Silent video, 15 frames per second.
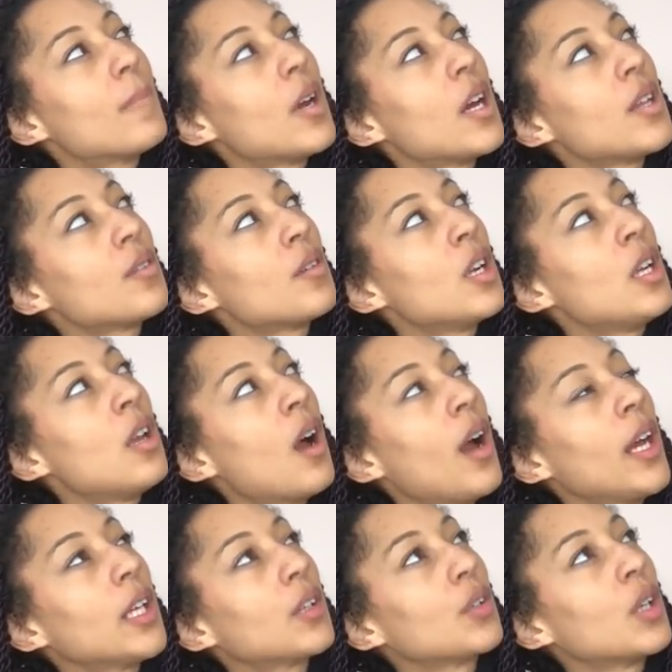either a
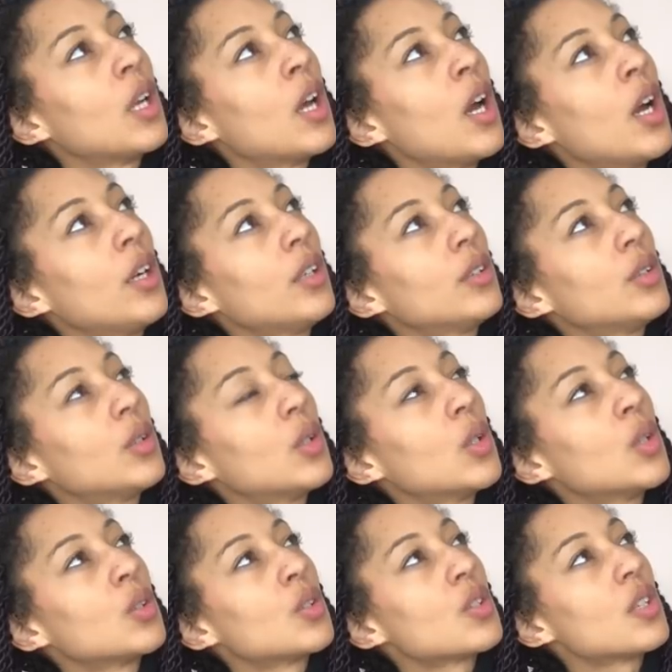light colour
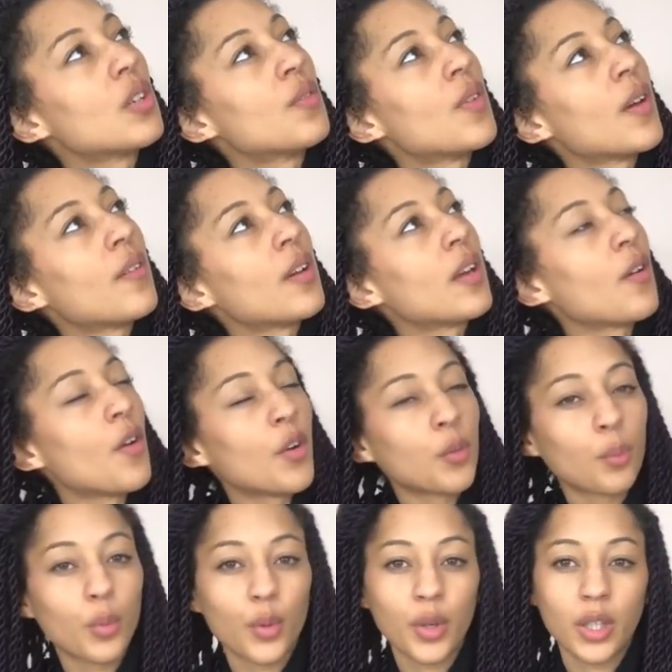or just a very
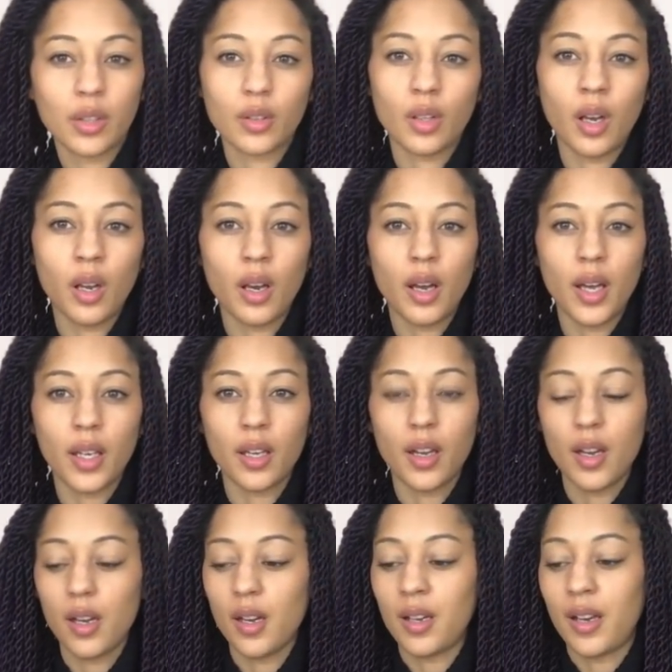on point colour like
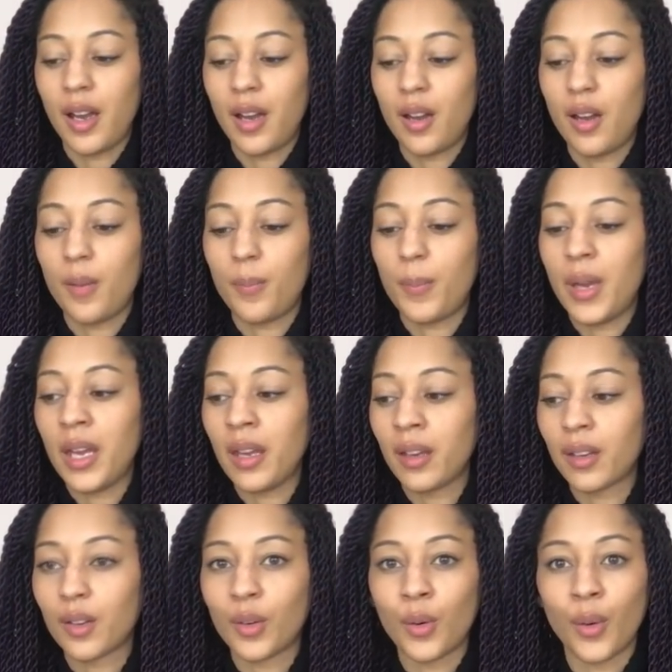an, a
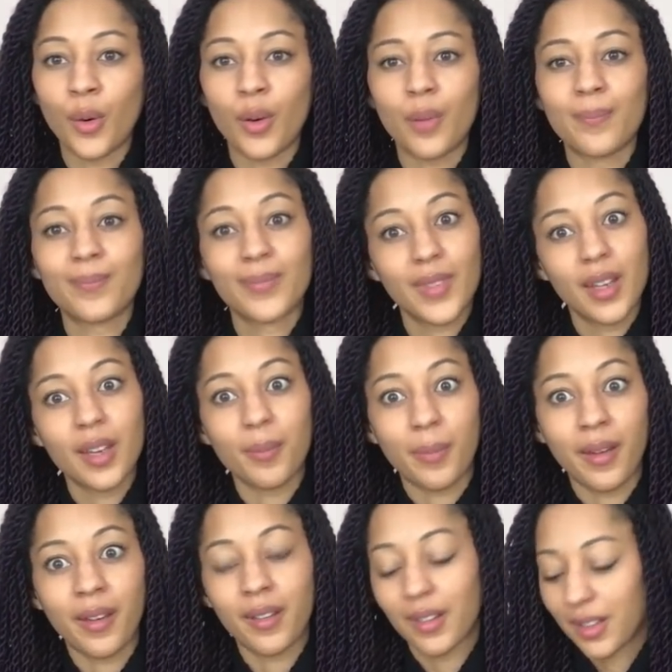pink or a
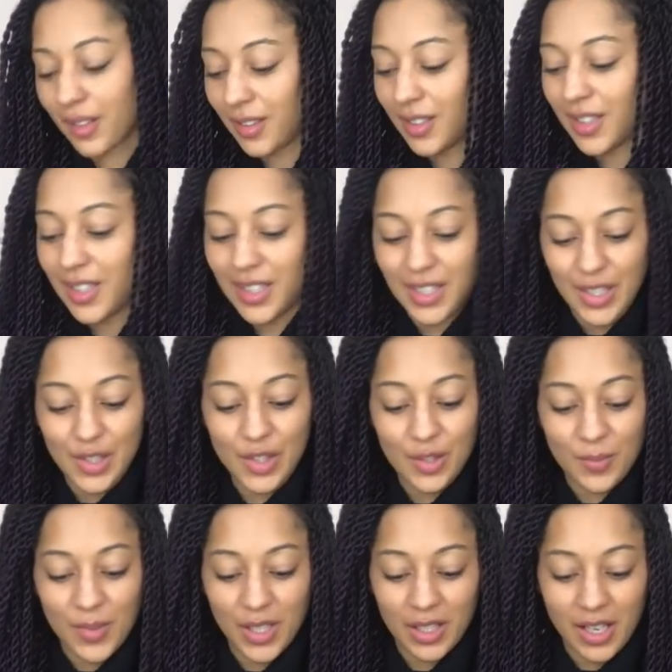pink,
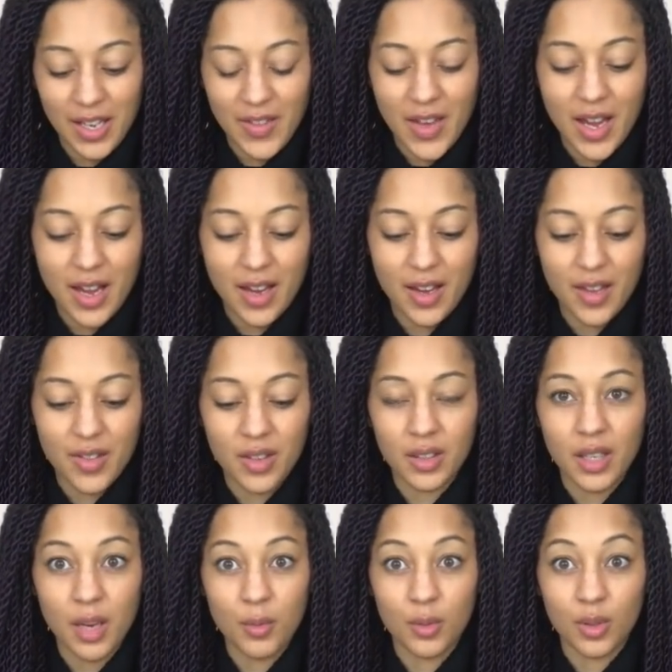something like that. I
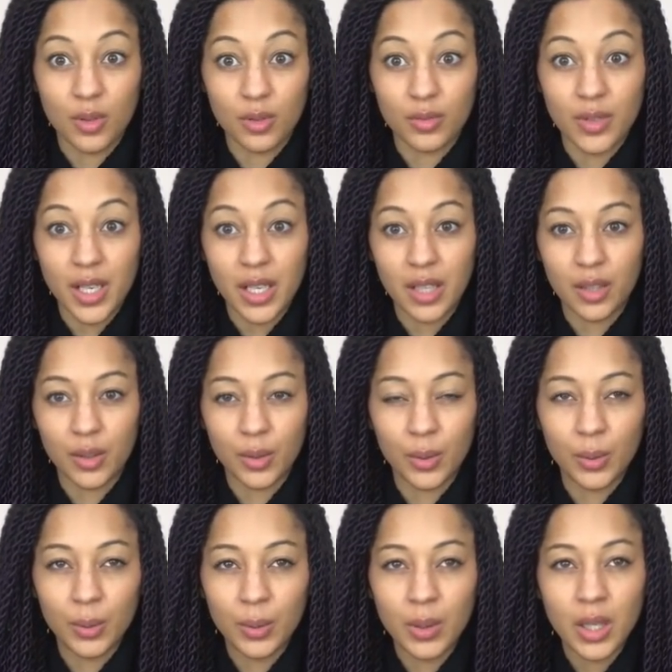think that would look really
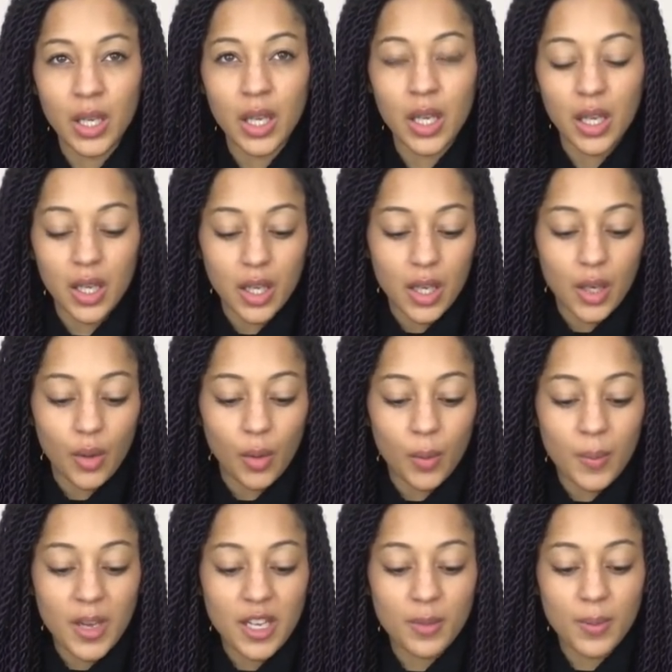cool. Or
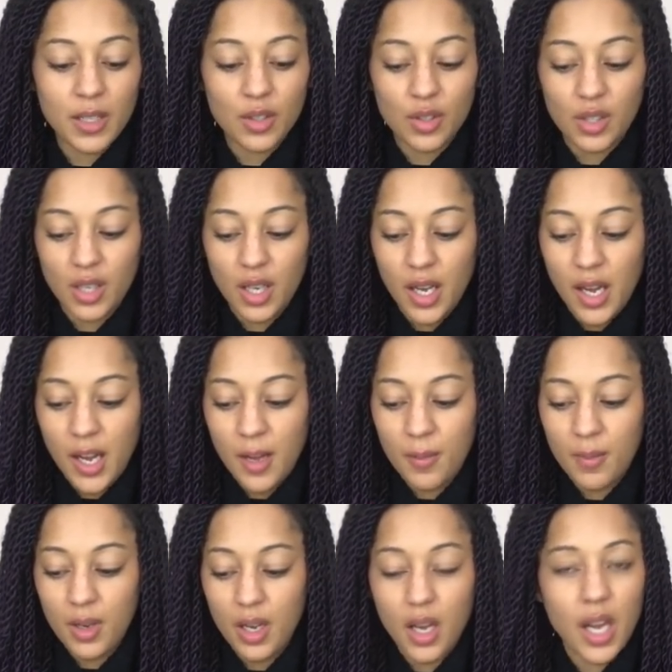maybe just
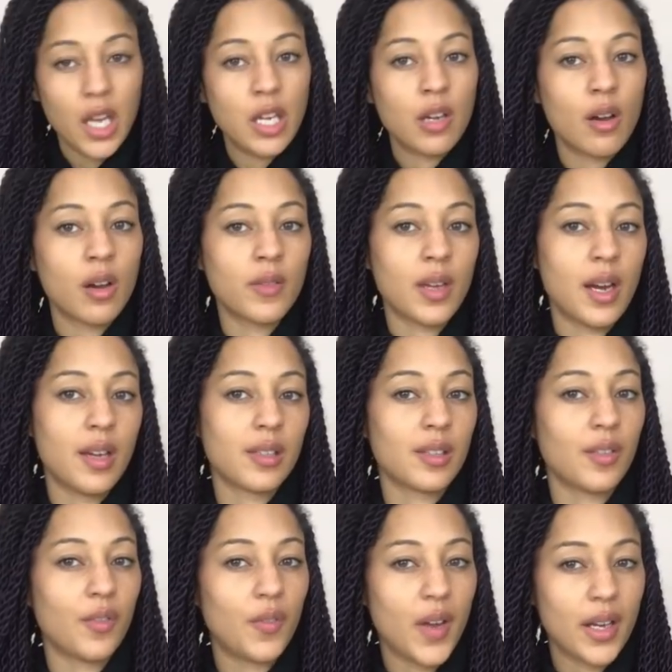um, a yarn that has
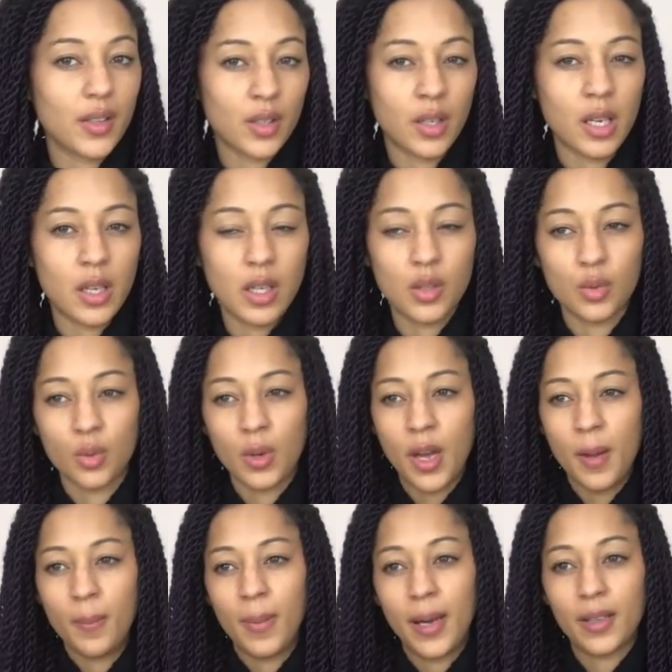an effect on it that's all
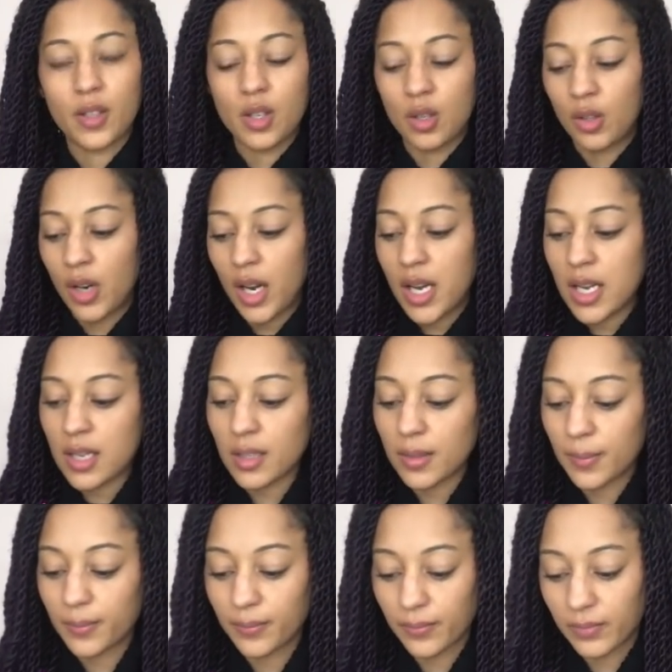like blacks and greys